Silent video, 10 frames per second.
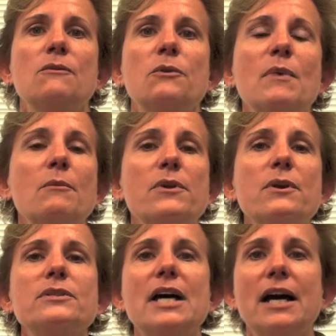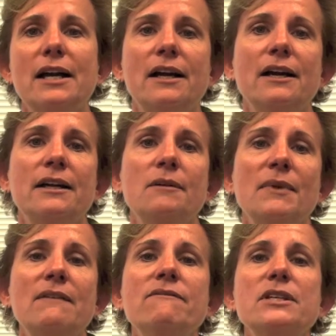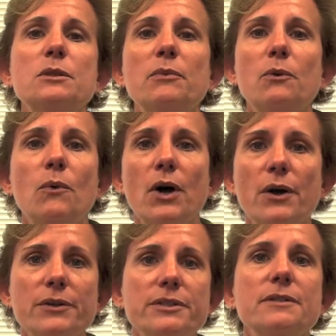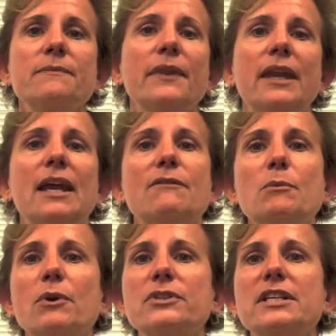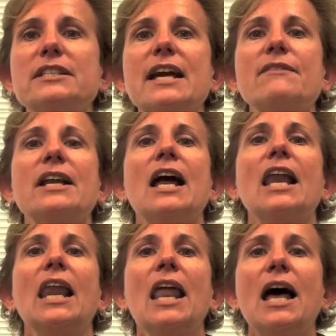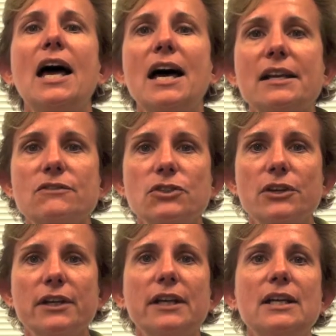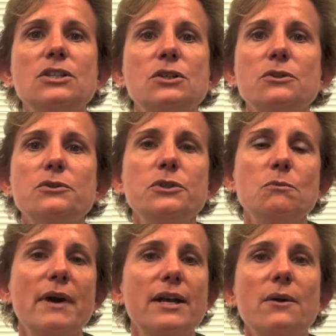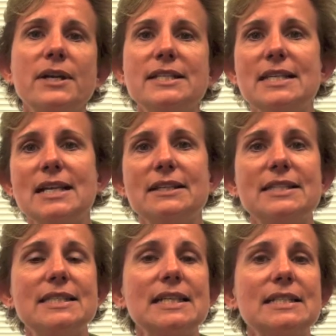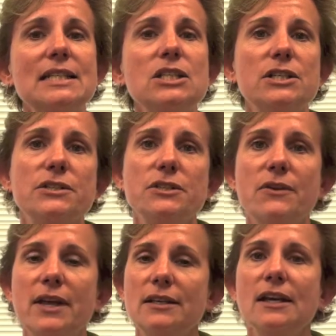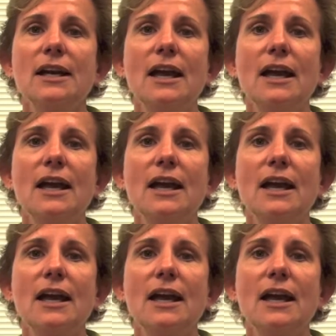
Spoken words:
Remember those invisible walls? If a person is having a lot of trunk issues, you might only set it 6 inches so that